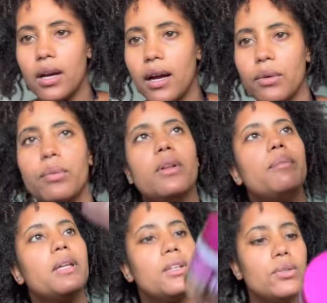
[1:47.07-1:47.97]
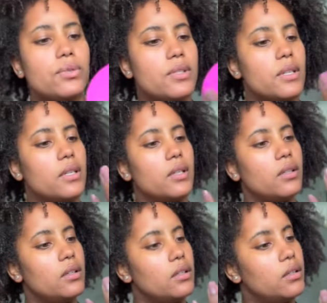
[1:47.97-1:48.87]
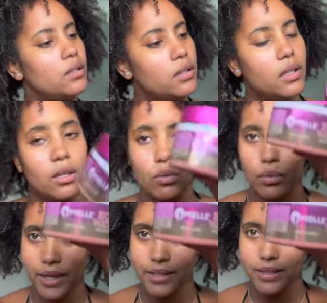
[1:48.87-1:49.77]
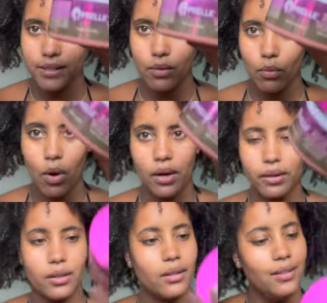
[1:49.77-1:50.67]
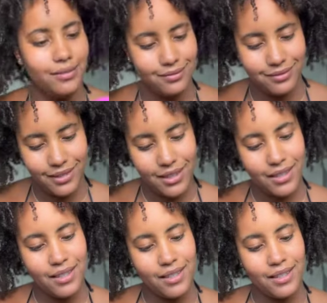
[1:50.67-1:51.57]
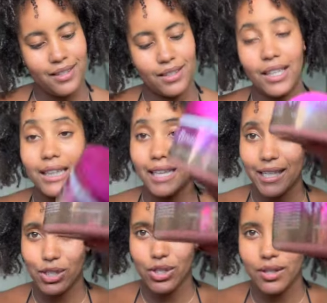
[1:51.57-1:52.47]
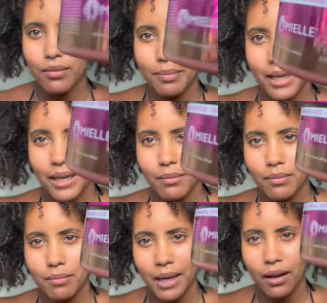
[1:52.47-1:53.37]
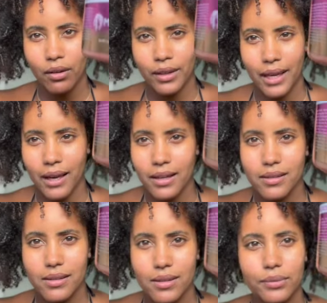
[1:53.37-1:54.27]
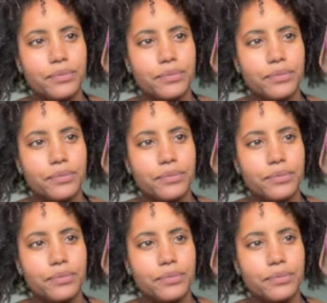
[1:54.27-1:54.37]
I will be using rice water collection by Mielle Organics.